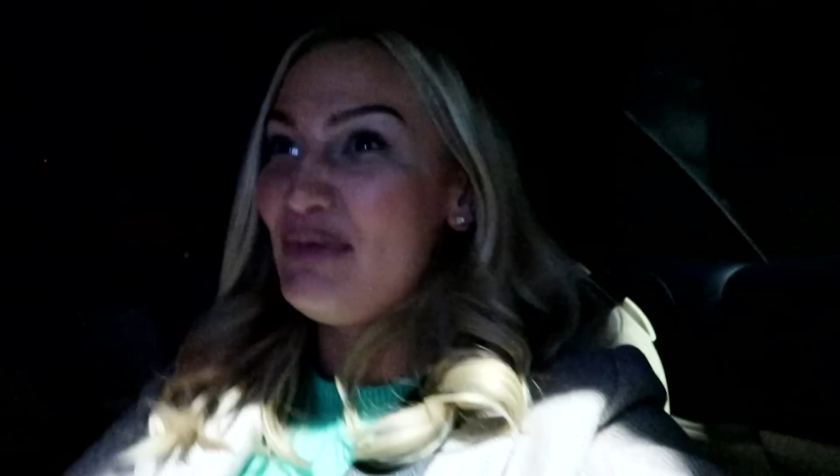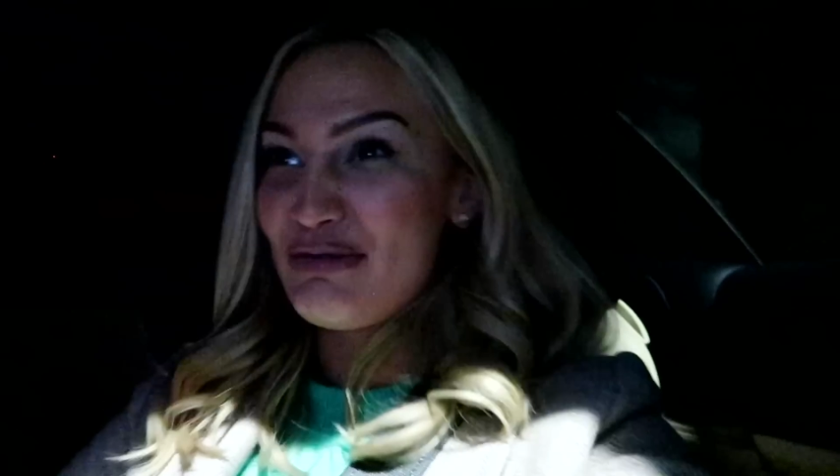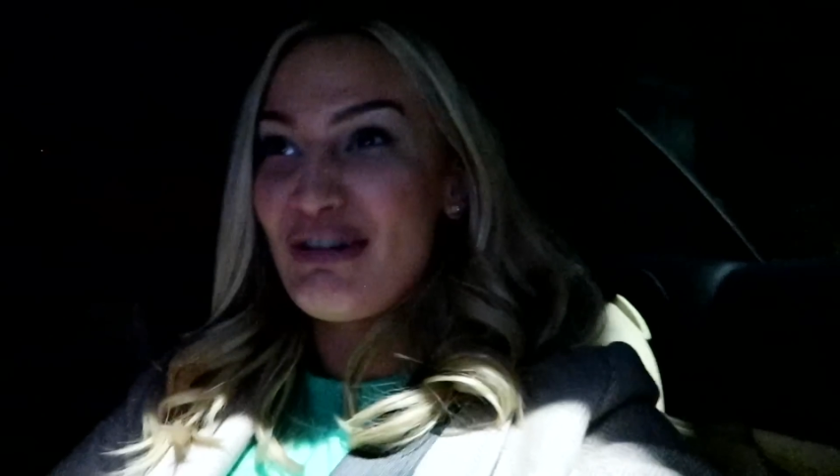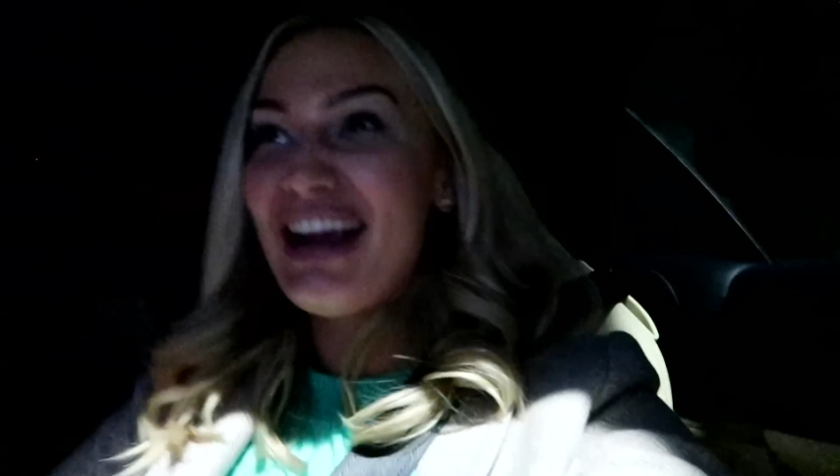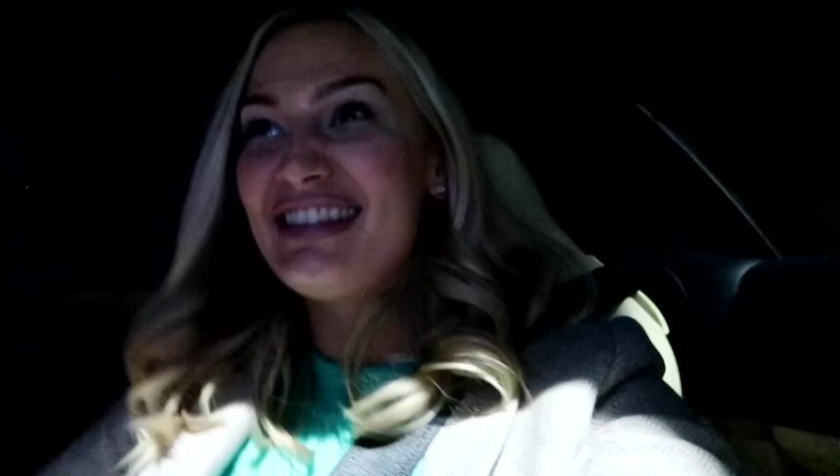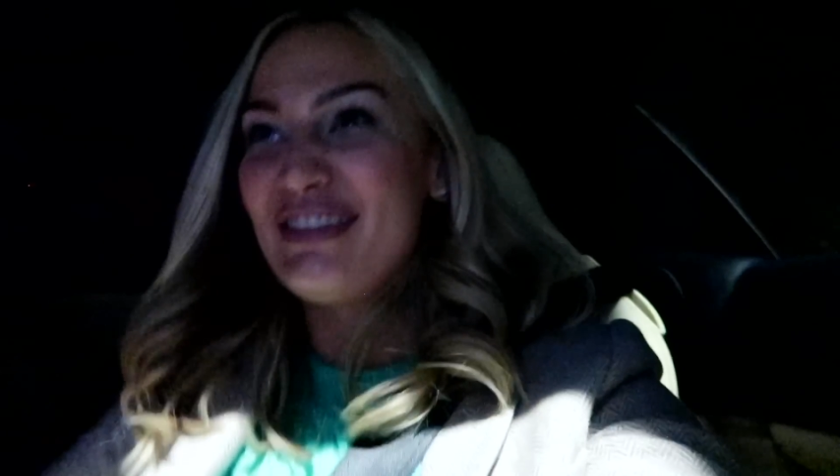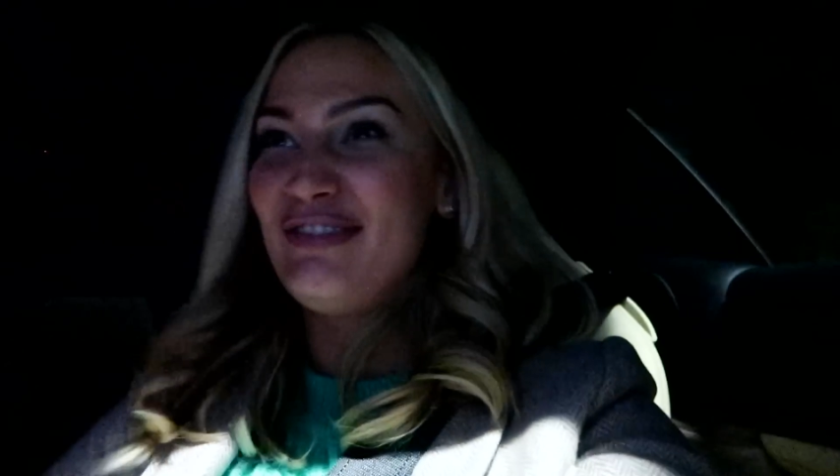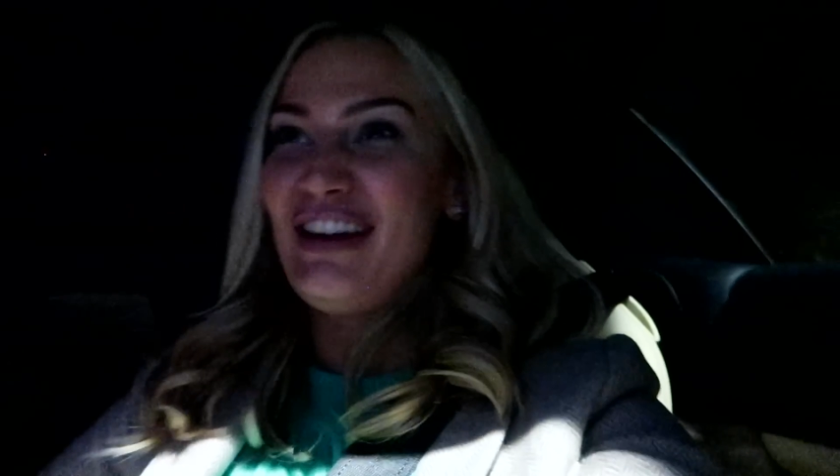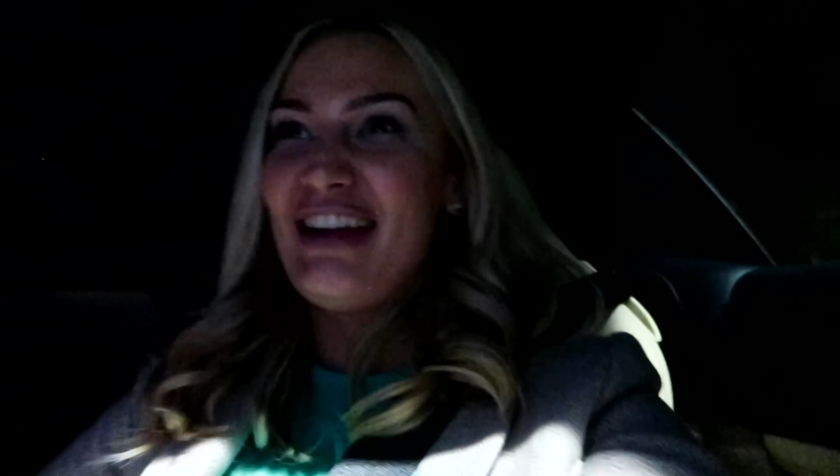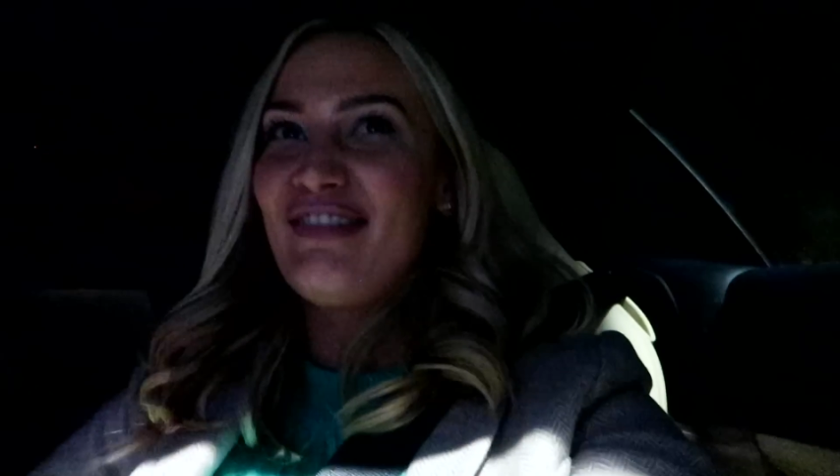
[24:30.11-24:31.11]
was raisin
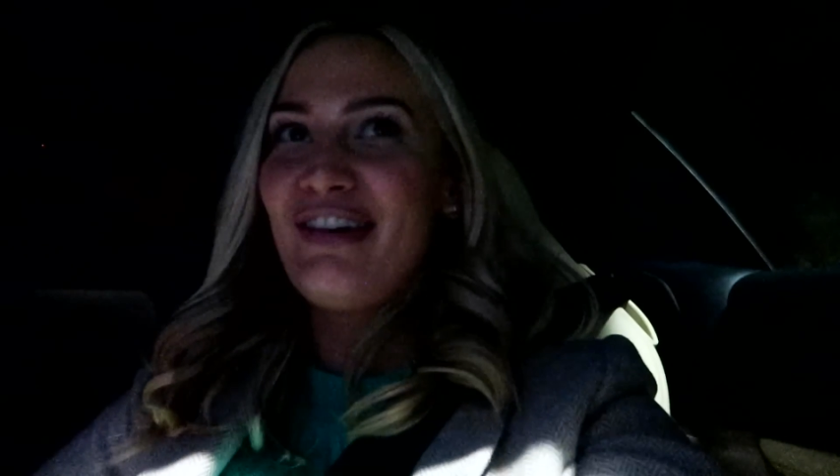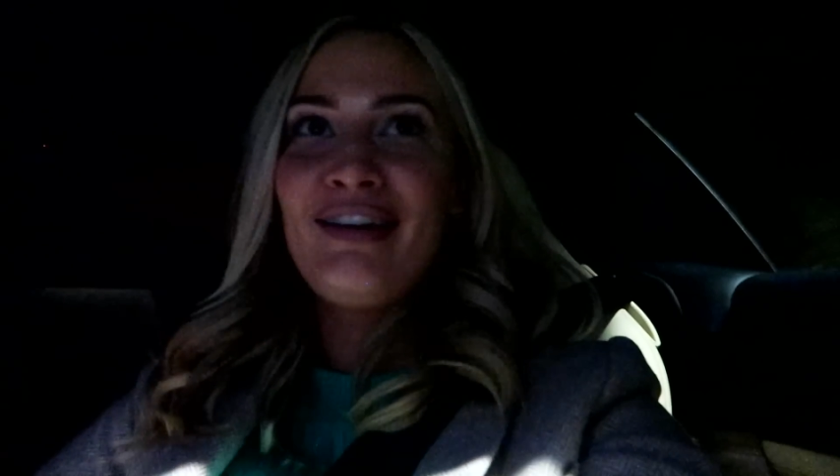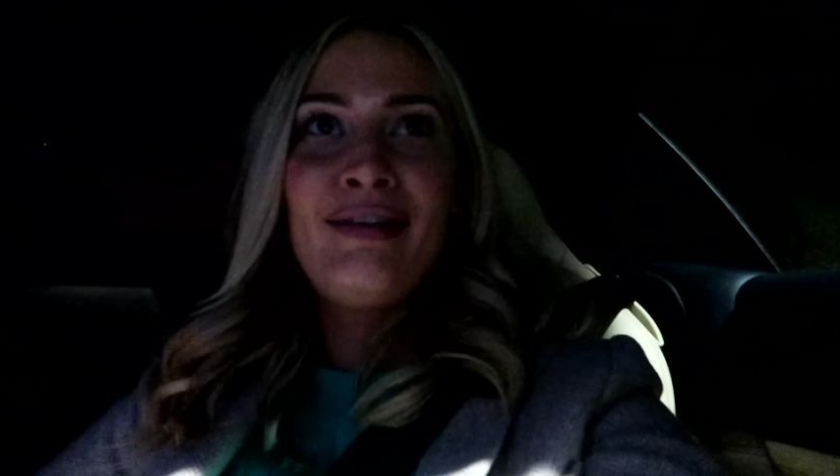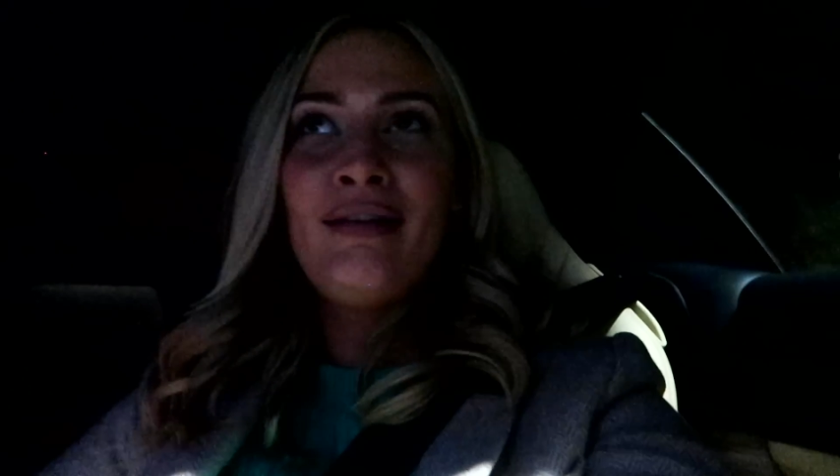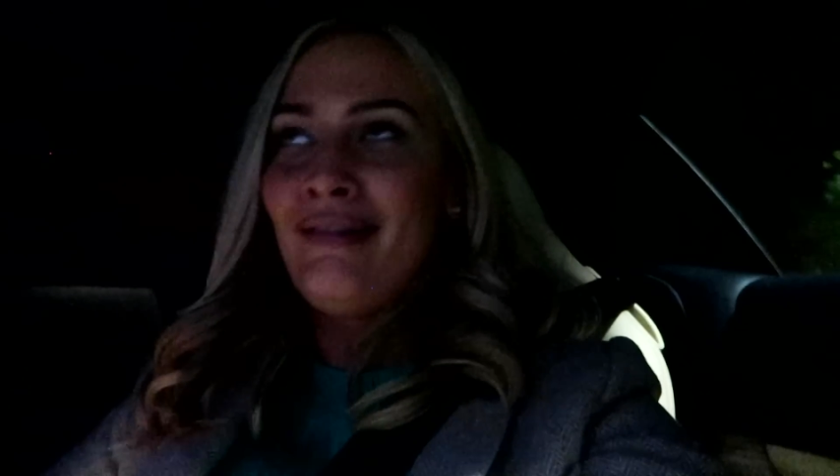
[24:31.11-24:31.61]
flavor.